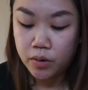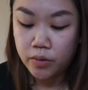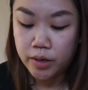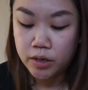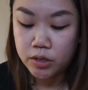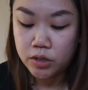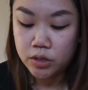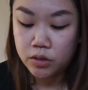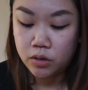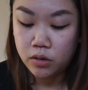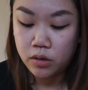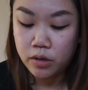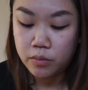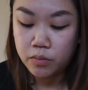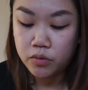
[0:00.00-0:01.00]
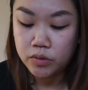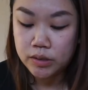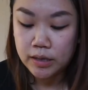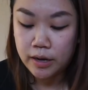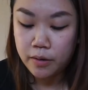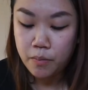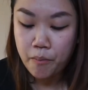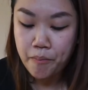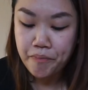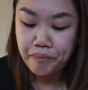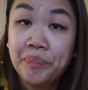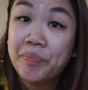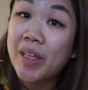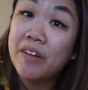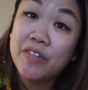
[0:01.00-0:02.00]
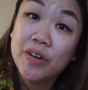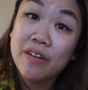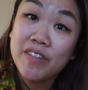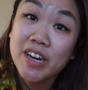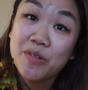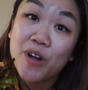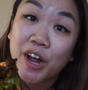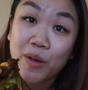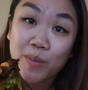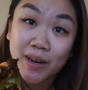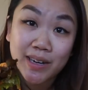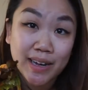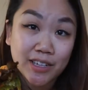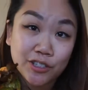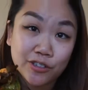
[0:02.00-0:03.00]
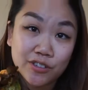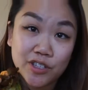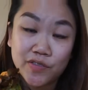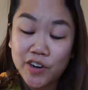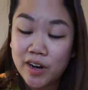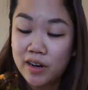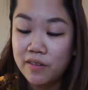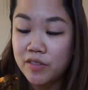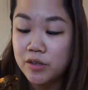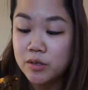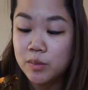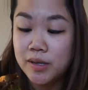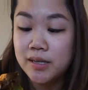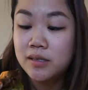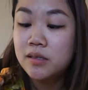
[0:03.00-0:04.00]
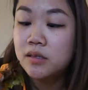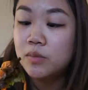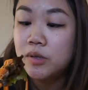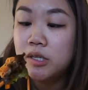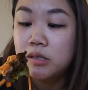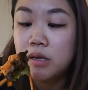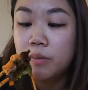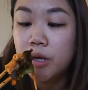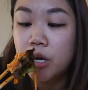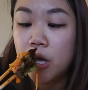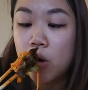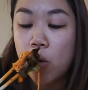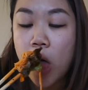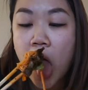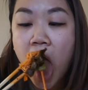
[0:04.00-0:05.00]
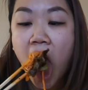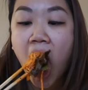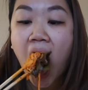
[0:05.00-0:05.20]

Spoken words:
we're going to Seoul and Busan If you have any recommendations for any of those places, please let me know.